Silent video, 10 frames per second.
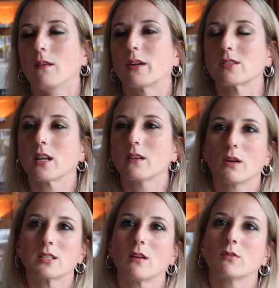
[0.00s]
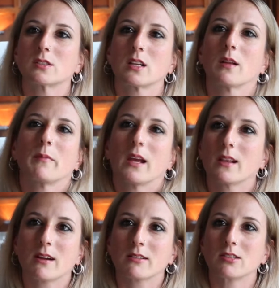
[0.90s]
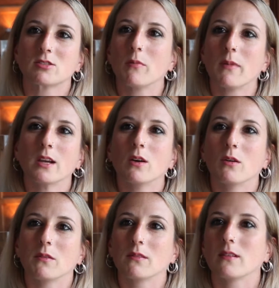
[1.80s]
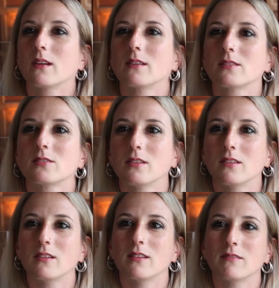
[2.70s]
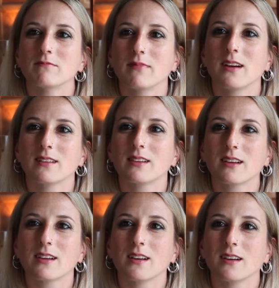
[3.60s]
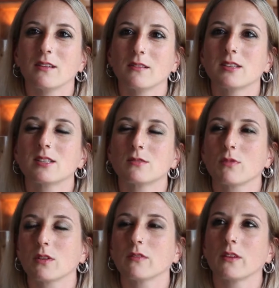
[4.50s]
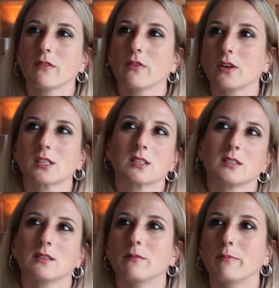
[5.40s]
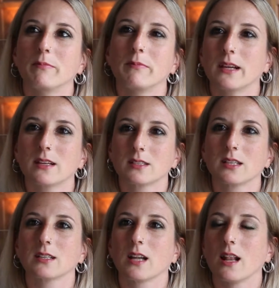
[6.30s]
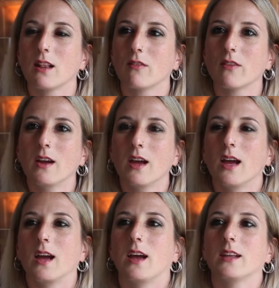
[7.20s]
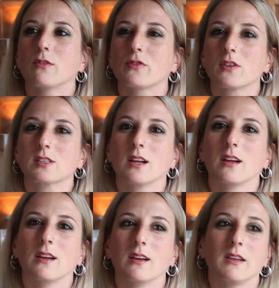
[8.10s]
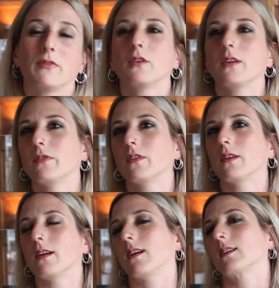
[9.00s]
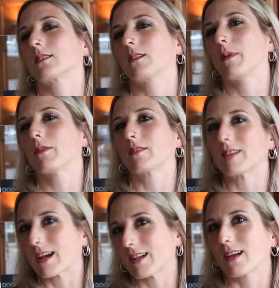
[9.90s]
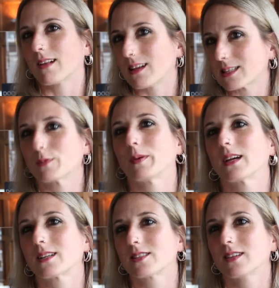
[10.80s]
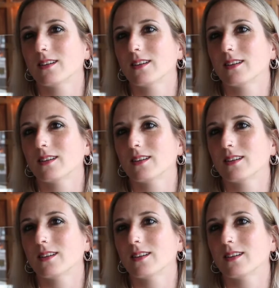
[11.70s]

Because otherwise I was gonna be an artist on my own. So I think this is one of the first biggest thing that I love. And of course, if you ask about the technical aspect,